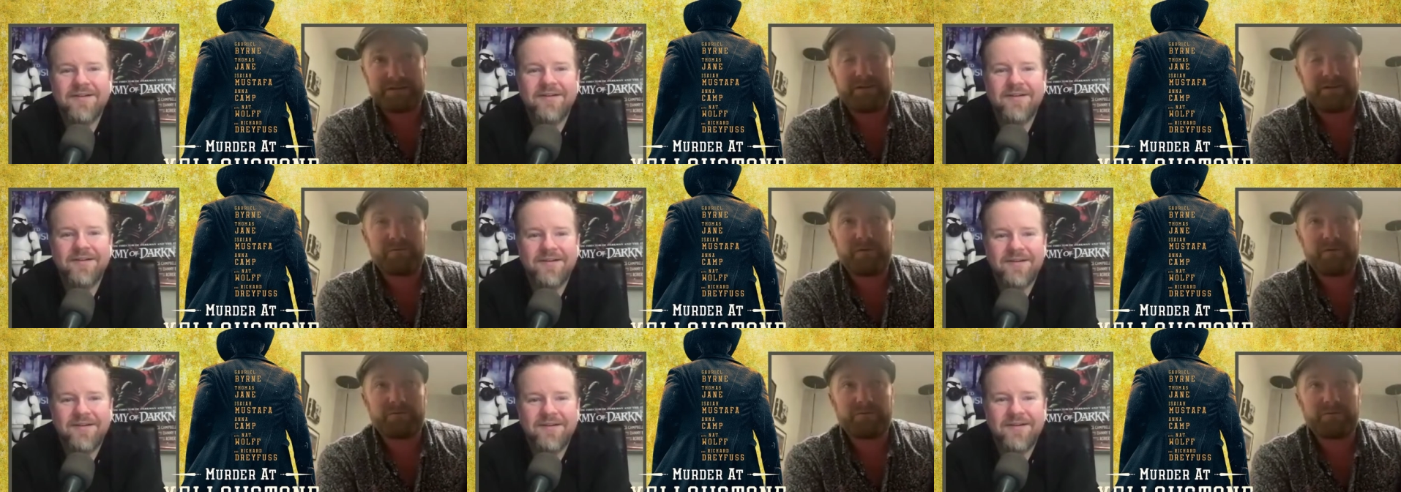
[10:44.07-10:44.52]

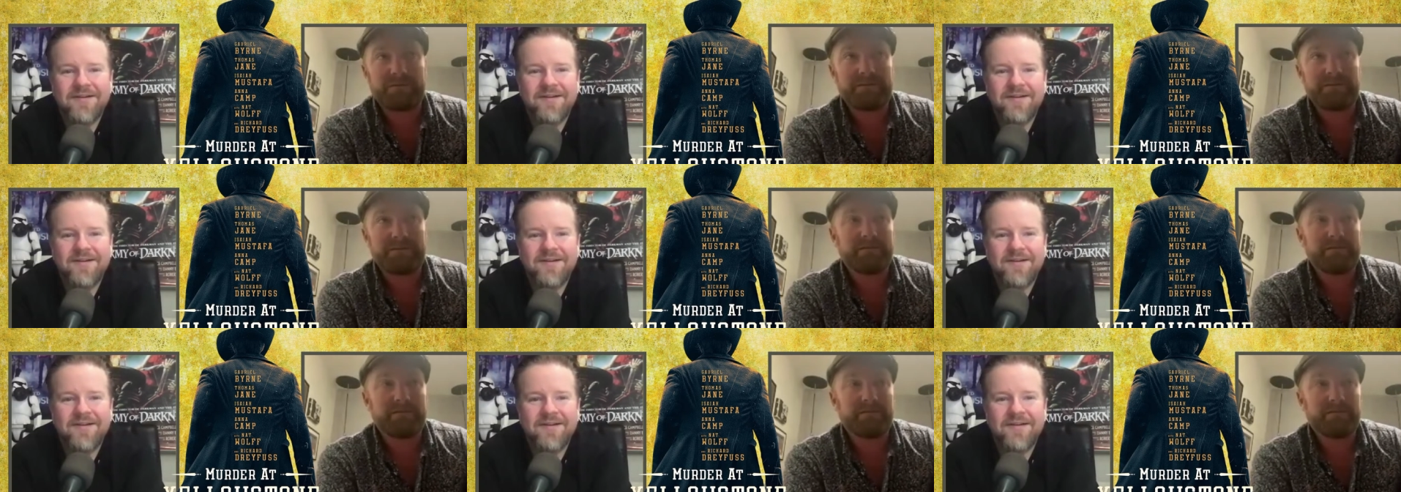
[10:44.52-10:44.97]
Speaker 1: worked with
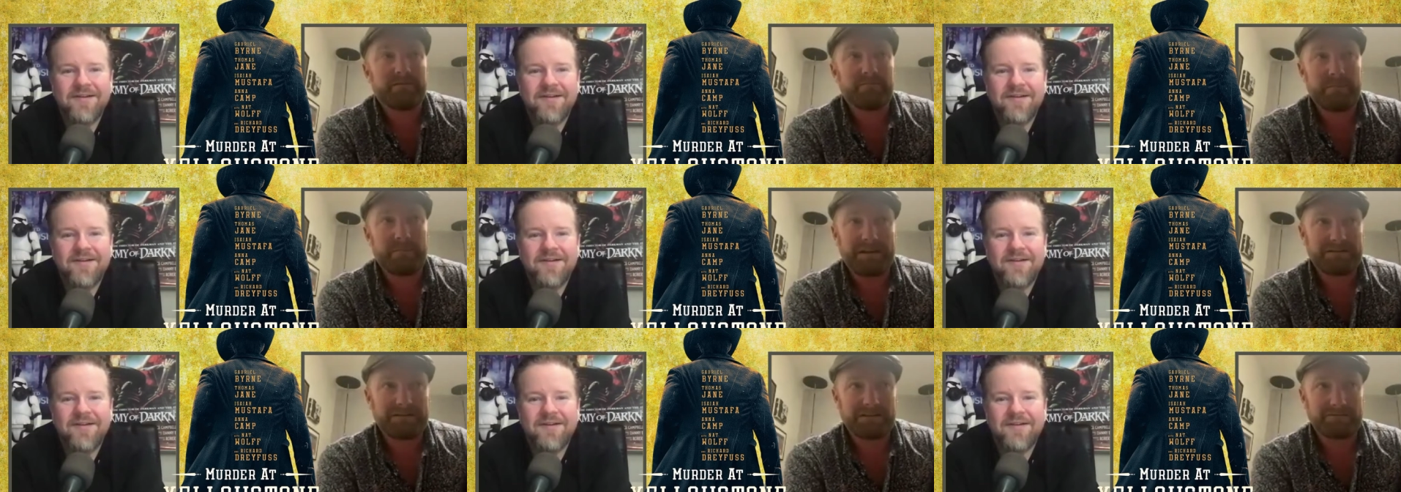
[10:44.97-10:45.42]
many
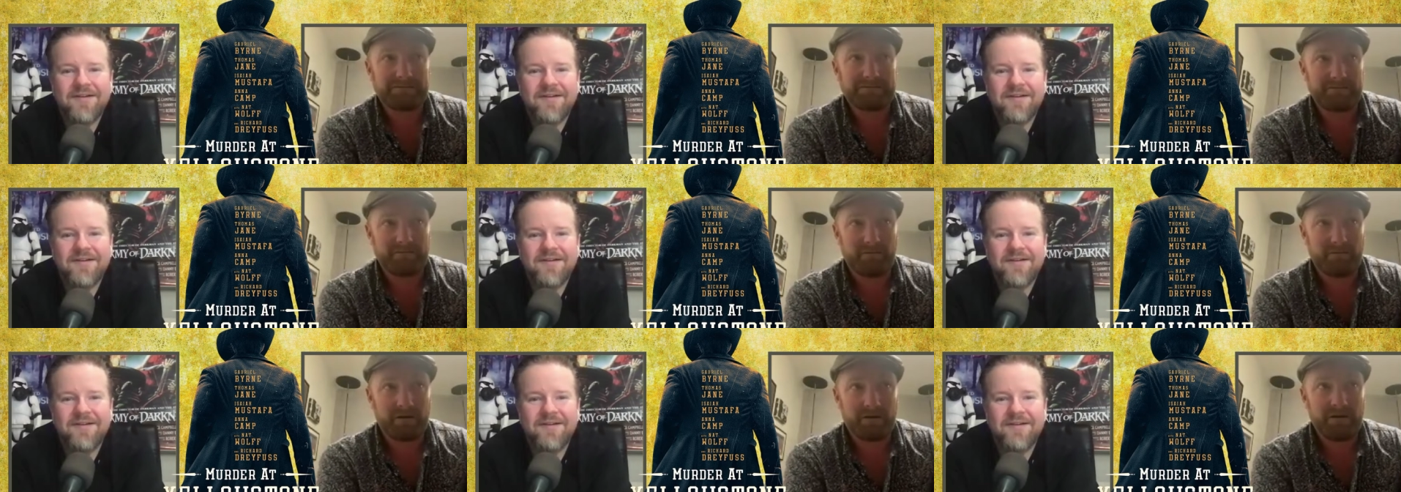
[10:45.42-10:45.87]
times
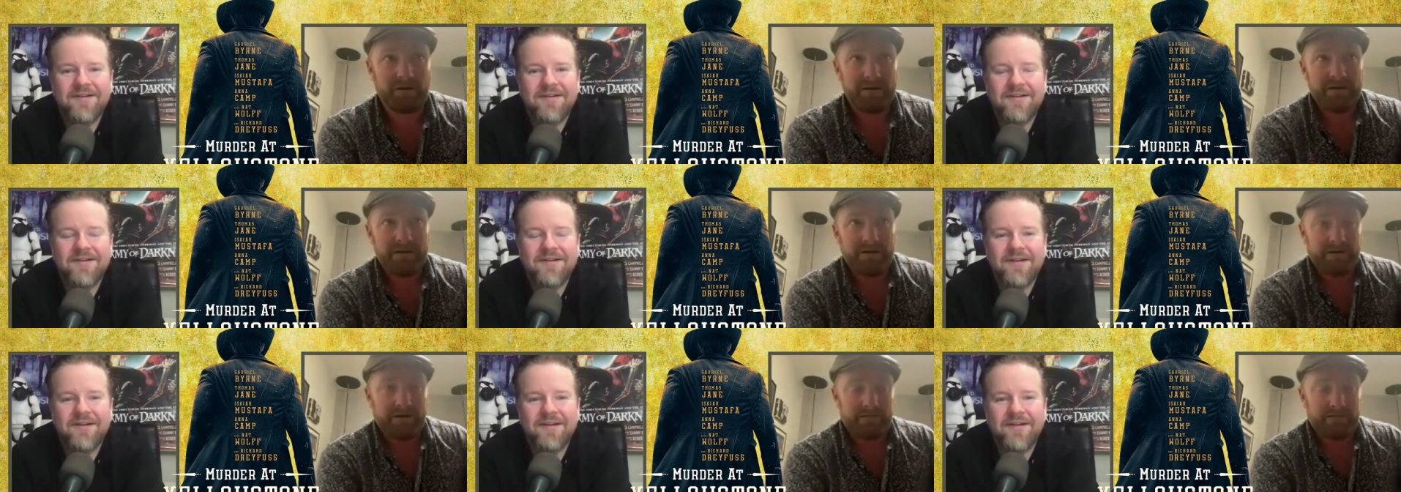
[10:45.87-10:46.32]
before.
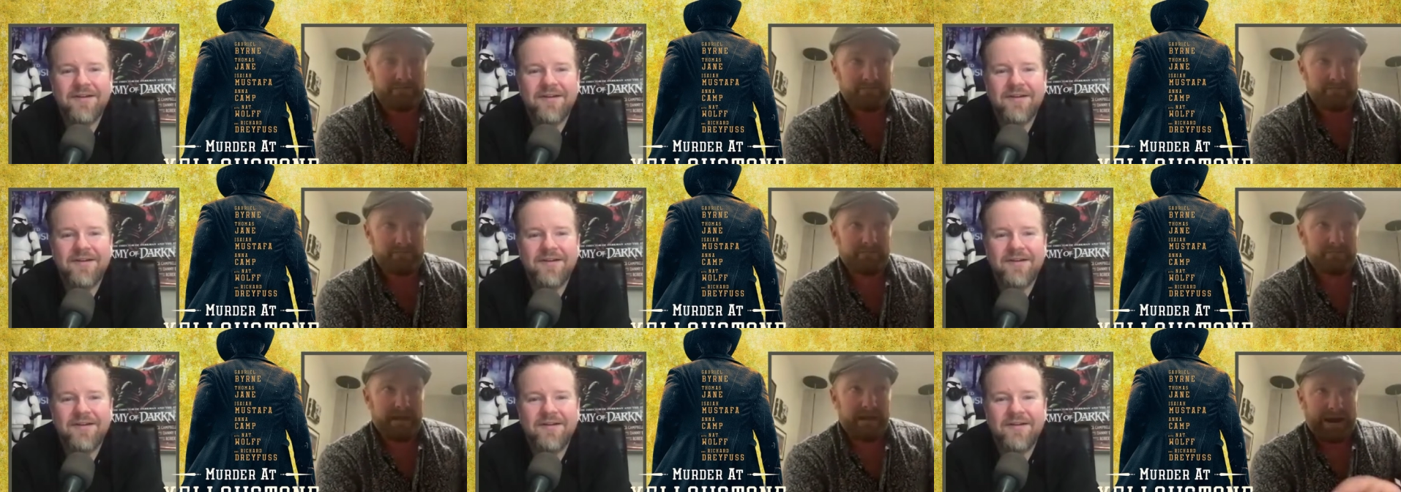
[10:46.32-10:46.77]

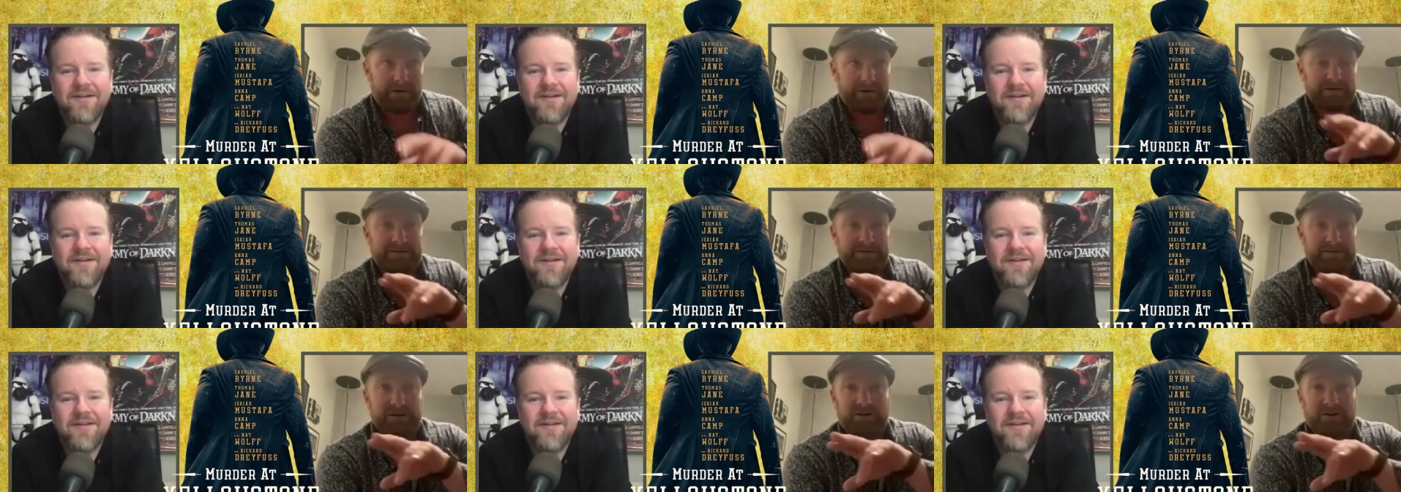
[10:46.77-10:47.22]
Eric
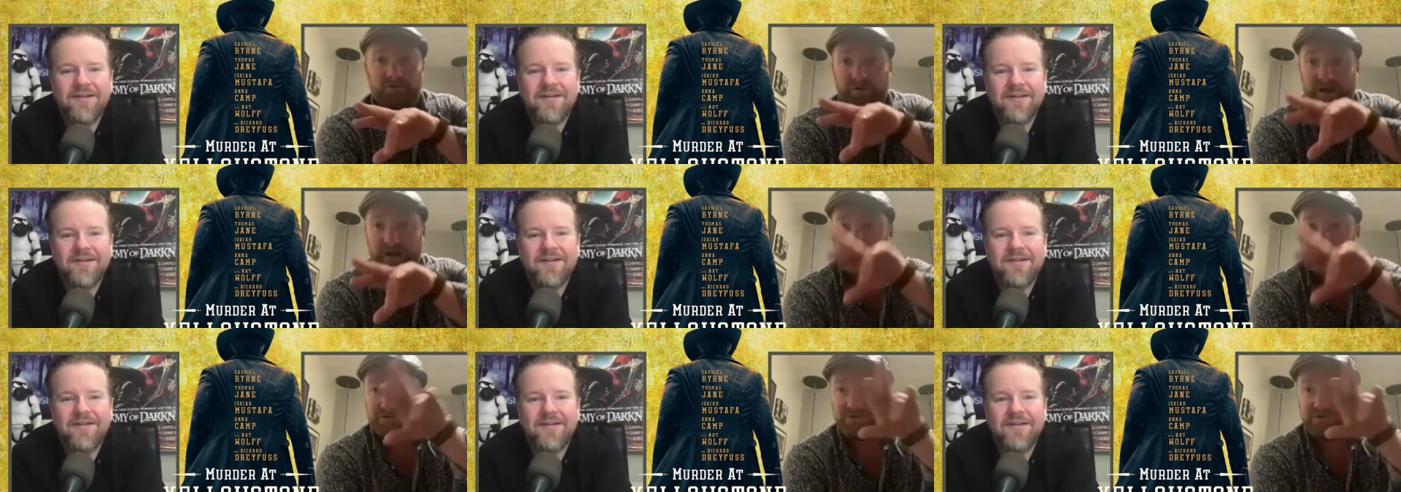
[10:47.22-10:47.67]
did a
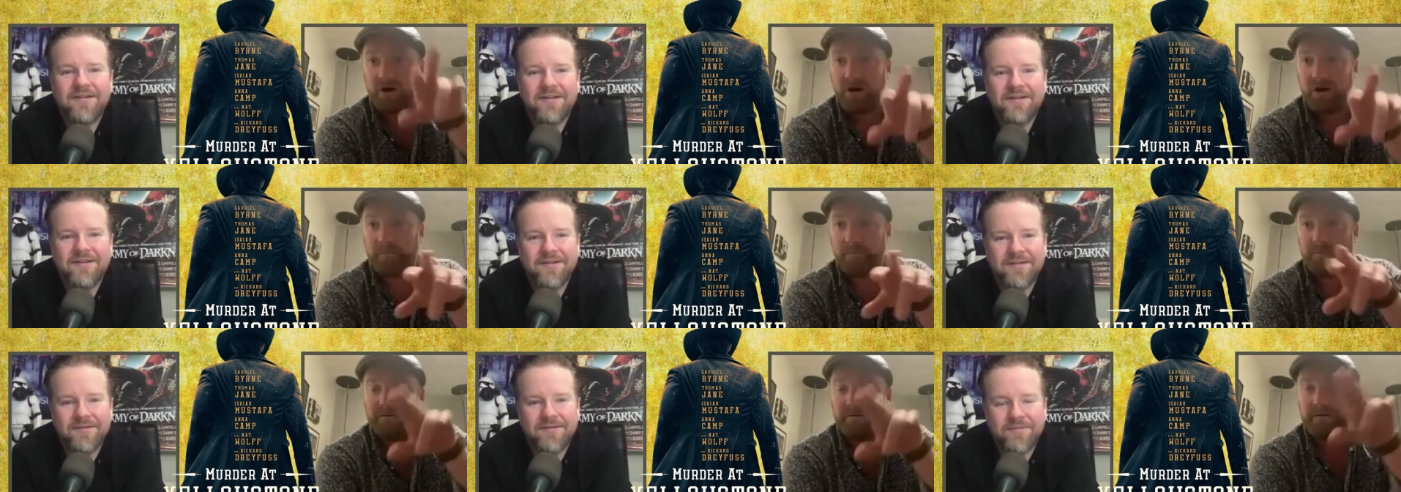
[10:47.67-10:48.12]
great
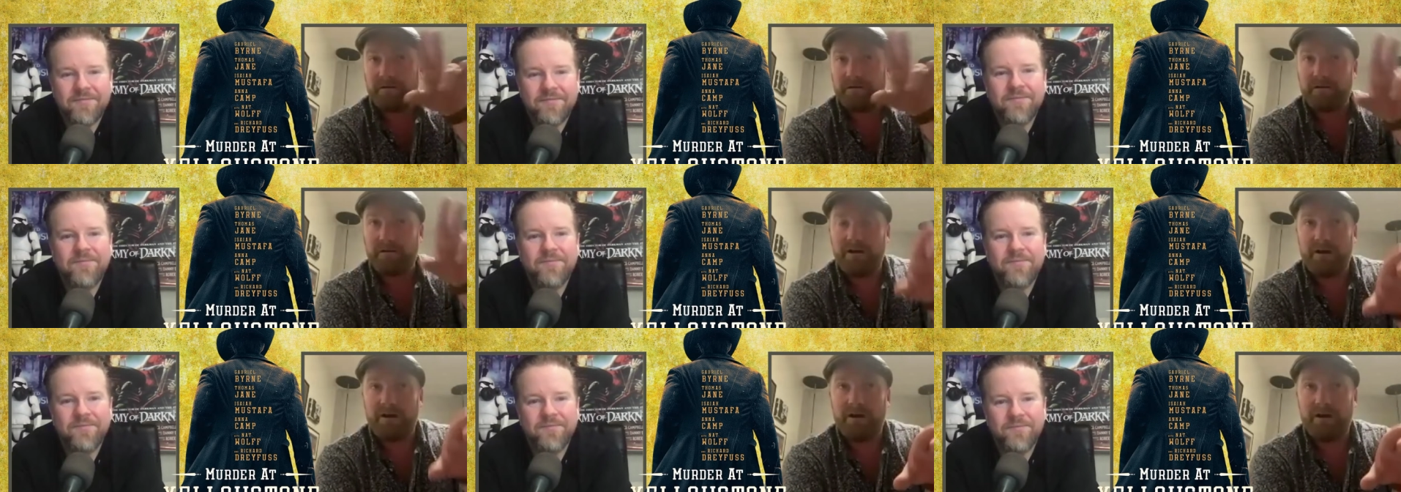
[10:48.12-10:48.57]
job
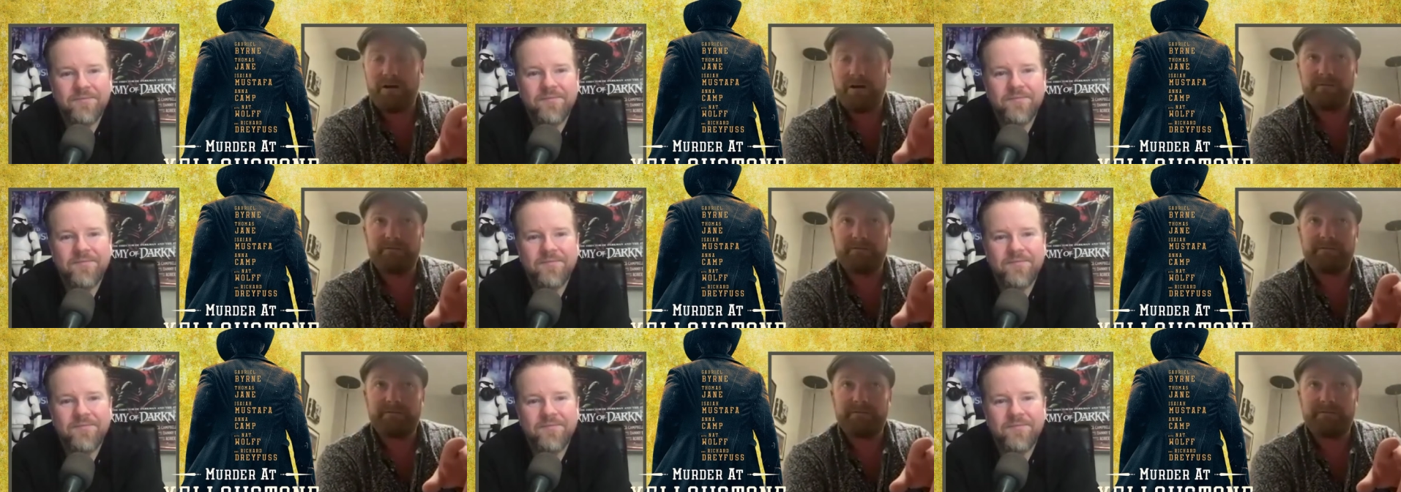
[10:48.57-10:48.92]
of,